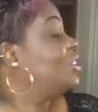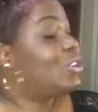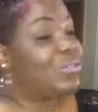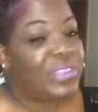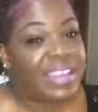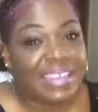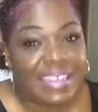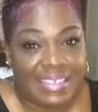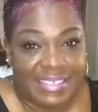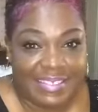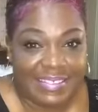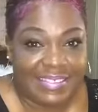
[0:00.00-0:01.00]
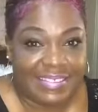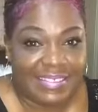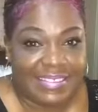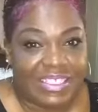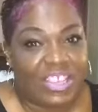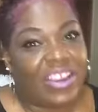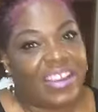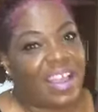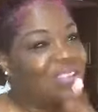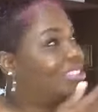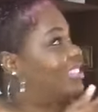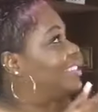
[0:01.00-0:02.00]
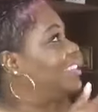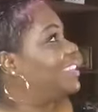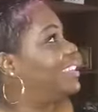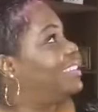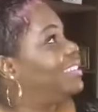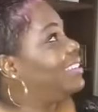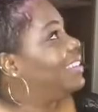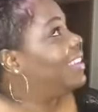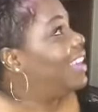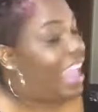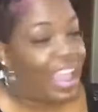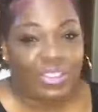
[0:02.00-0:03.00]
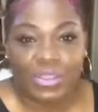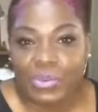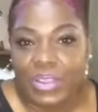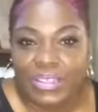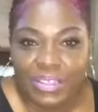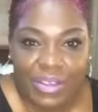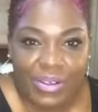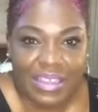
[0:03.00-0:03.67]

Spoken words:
Karena, sorry, I was just looking out the window.